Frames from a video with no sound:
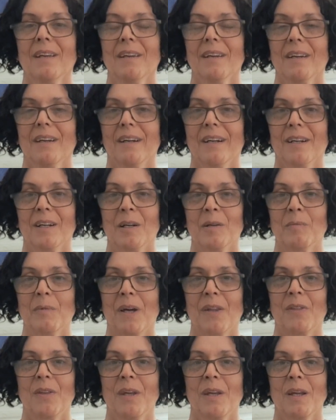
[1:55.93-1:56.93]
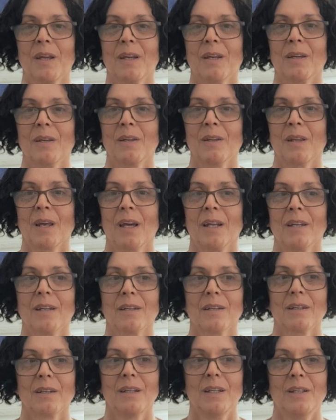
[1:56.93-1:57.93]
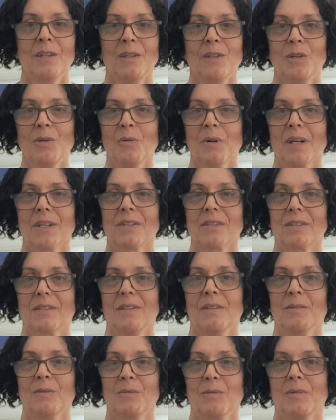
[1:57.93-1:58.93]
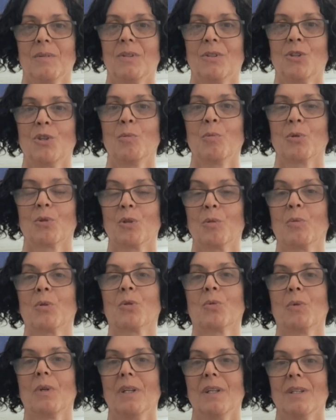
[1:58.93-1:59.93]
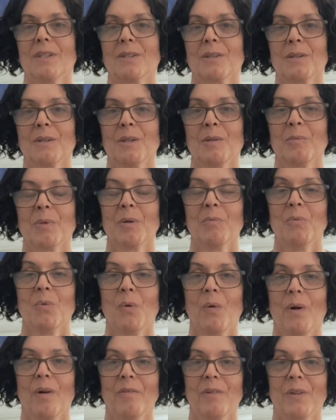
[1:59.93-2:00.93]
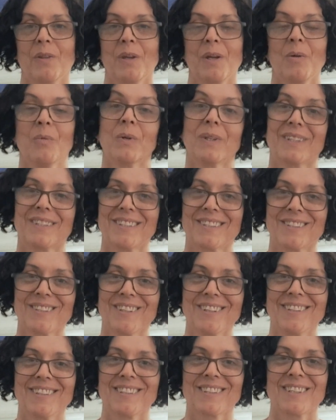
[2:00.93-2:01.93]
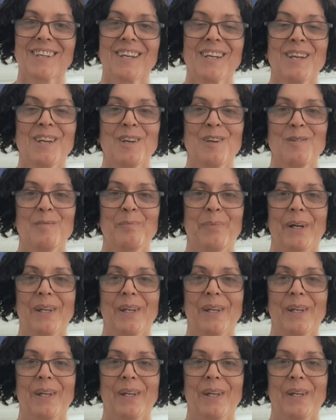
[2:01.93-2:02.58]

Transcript: I think that in the US, super, super sweet is a little bit more of a thing with desserts, but